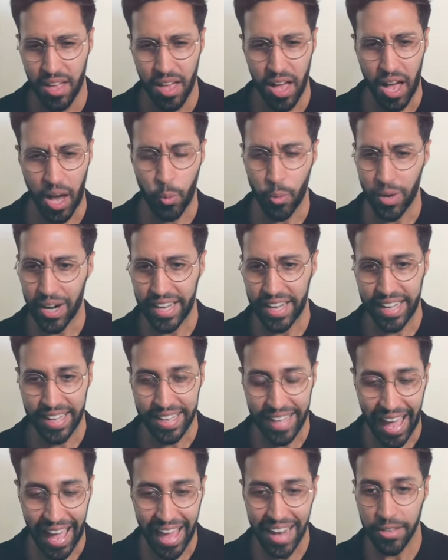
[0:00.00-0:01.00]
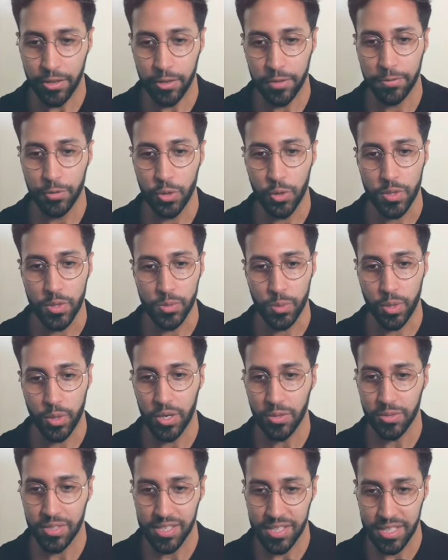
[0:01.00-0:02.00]
I want like a calendar view as
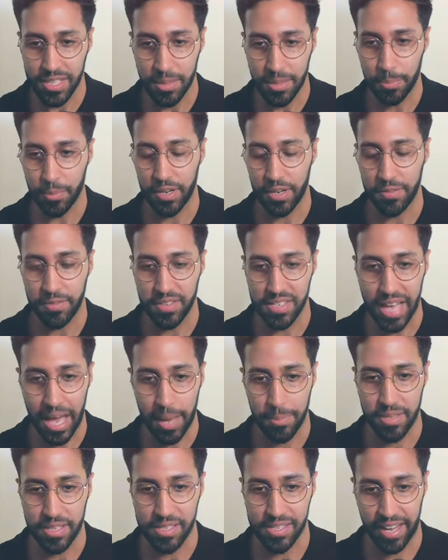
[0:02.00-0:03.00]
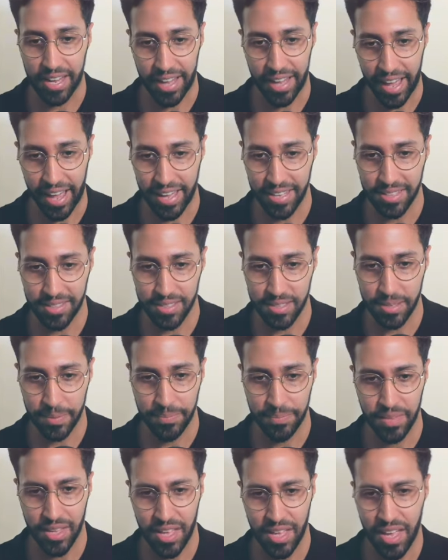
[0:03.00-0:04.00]
well to see the previous habits I had.
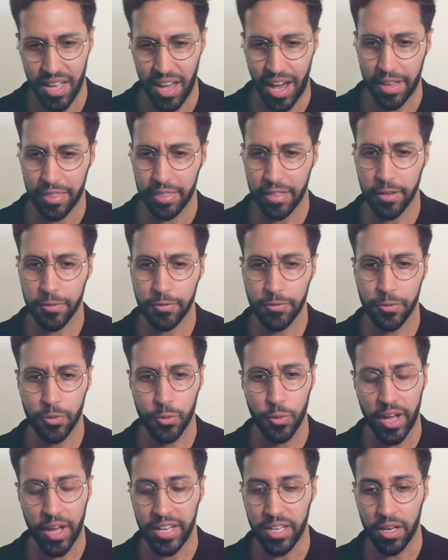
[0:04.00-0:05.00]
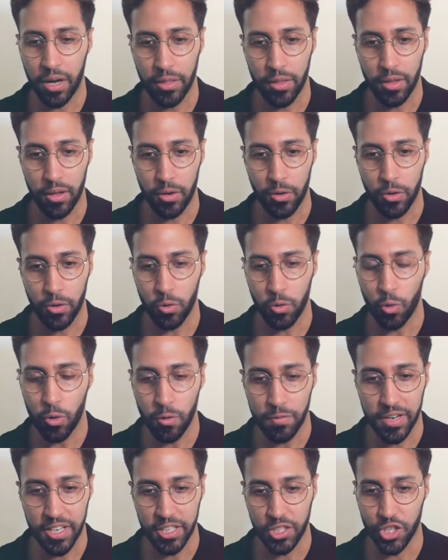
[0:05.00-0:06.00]
I think through any other core
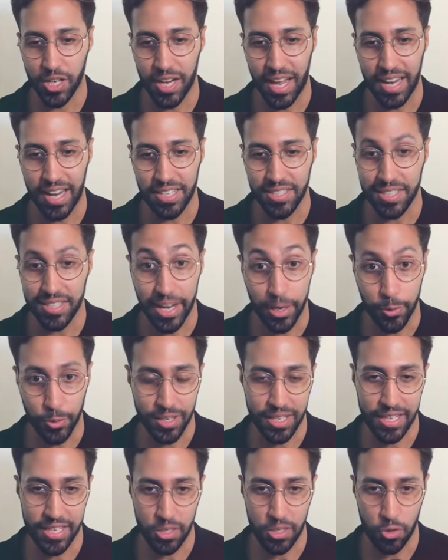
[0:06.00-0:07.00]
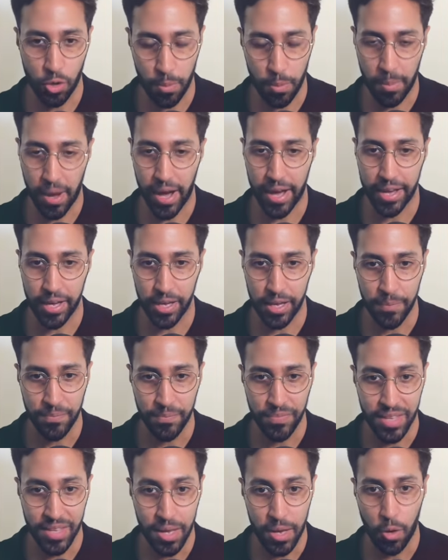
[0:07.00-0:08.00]
functionality I would need on my
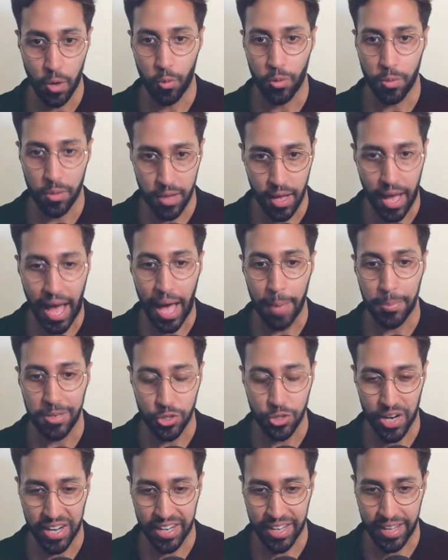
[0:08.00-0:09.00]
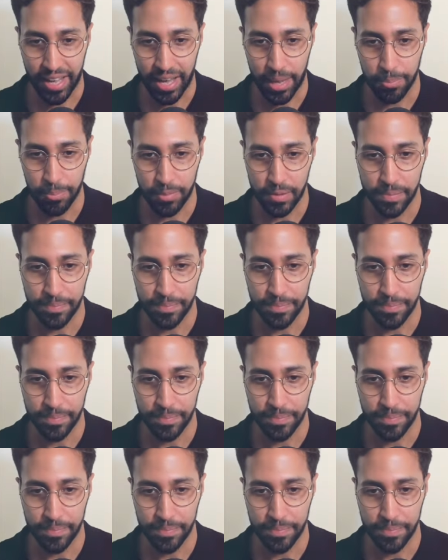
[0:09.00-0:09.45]
habit tracking app.